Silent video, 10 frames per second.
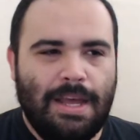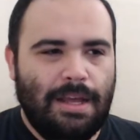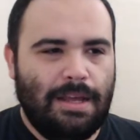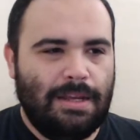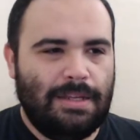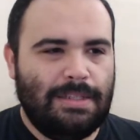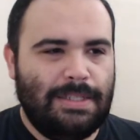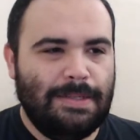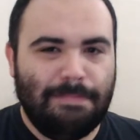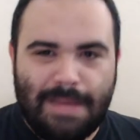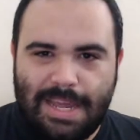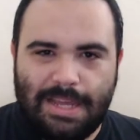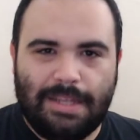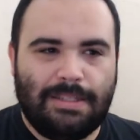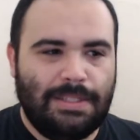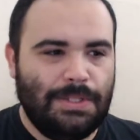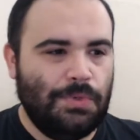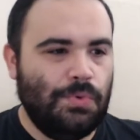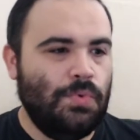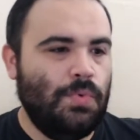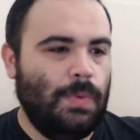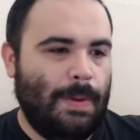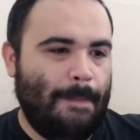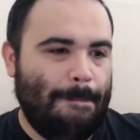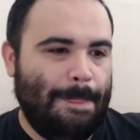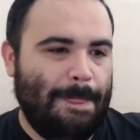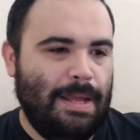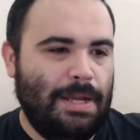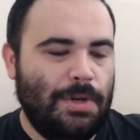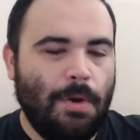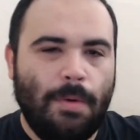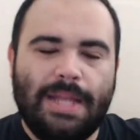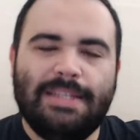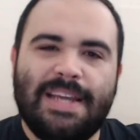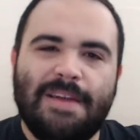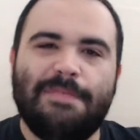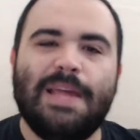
uh, to me to go in depth